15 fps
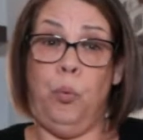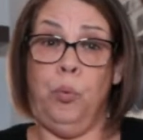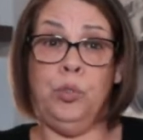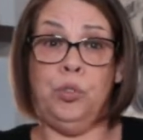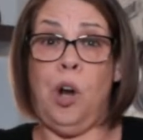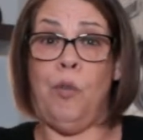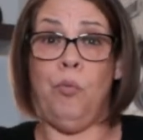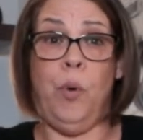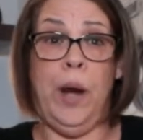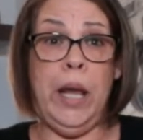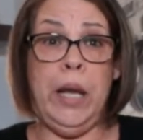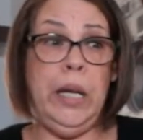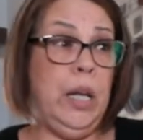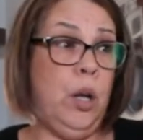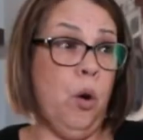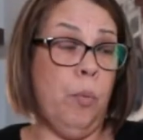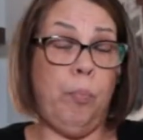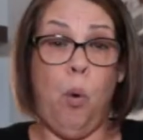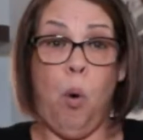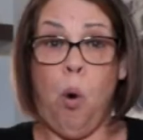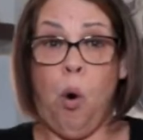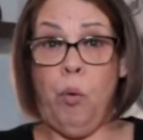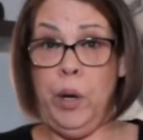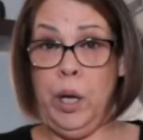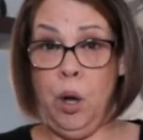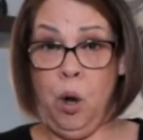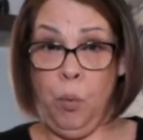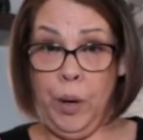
start raining or pouring or